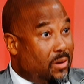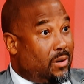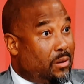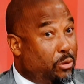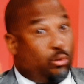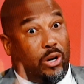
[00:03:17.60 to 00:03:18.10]

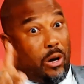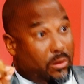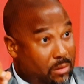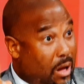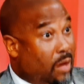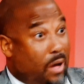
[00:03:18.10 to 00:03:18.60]
between, I
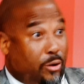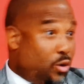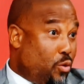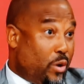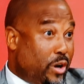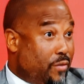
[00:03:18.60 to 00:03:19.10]
don't
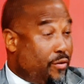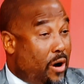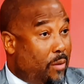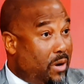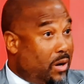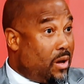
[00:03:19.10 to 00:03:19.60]
know where you're
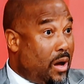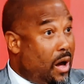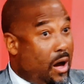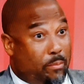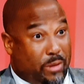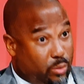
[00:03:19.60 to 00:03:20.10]
from,
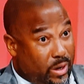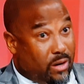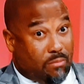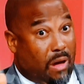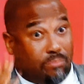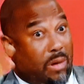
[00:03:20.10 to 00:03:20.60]
between
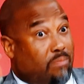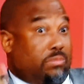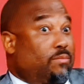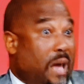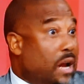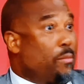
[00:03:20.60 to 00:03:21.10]

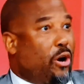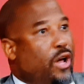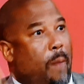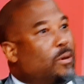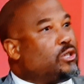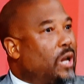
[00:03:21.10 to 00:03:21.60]
anybody,
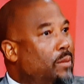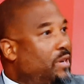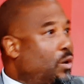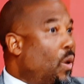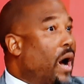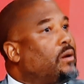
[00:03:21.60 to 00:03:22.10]
a Muslim
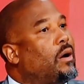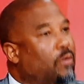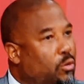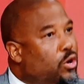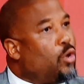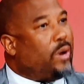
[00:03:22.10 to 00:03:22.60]
and a white,
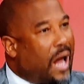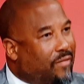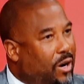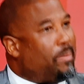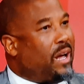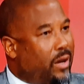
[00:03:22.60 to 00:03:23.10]
you would have
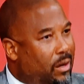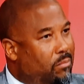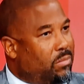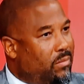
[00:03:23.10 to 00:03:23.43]
an opinion